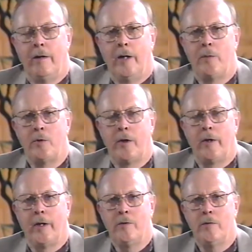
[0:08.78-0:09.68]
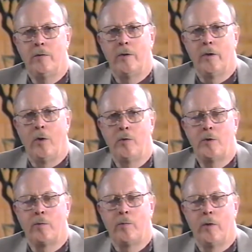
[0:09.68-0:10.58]
I'm John Dowson, the host
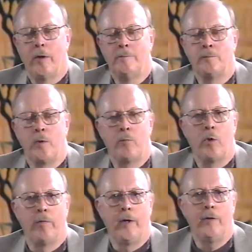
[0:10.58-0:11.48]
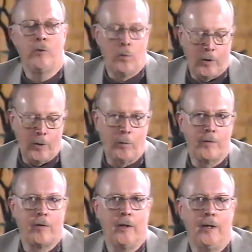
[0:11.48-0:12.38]
of Profiles, and welcome
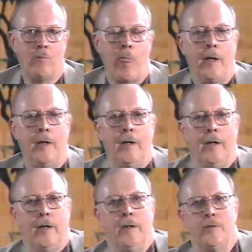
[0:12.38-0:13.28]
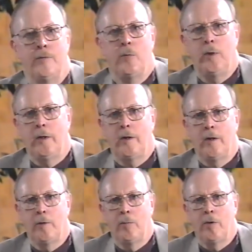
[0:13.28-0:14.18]
once again. This week
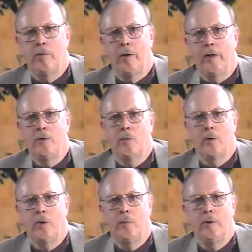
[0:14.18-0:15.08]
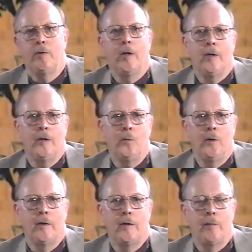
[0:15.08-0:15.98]
on Profiles, we're going to be talking
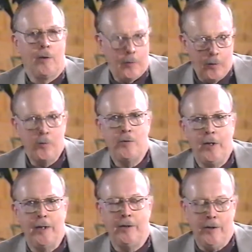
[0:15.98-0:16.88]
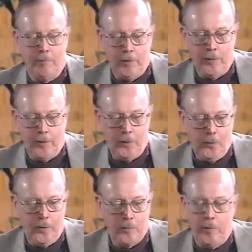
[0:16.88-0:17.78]
with Mary Lou Stanton, and Mary Lou
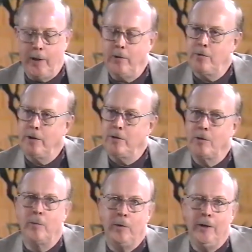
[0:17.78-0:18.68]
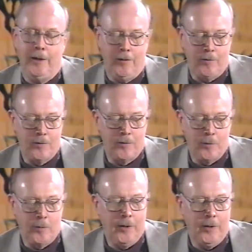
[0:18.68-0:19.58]
is a piano teacher and a pianist, and she's
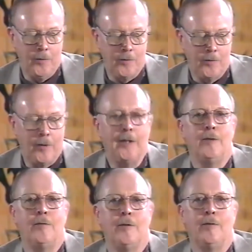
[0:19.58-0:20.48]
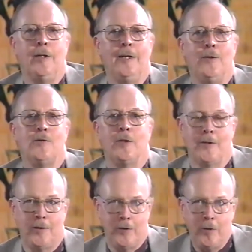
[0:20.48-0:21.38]
been here since
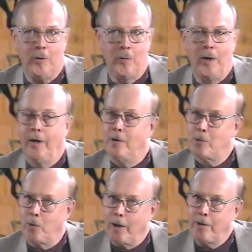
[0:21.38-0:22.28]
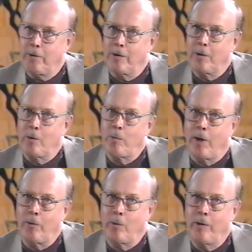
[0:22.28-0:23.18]
1962. So a lot of you out there will
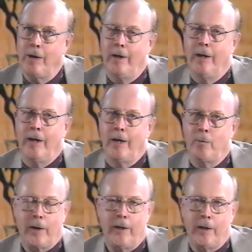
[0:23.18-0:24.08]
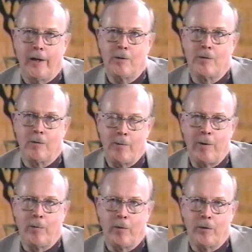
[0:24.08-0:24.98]
probably recognize her and
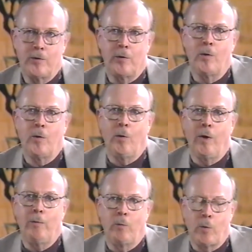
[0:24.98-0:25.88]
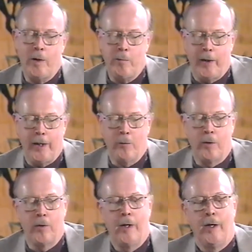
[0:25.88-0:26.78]
remember her. So don't go away, we'll be right back
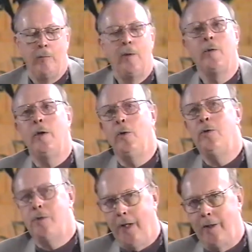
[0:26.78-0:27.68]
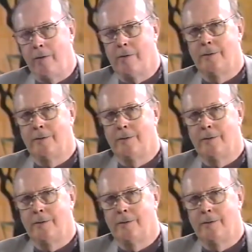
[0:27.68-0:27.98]
with Mary Lou Stanton.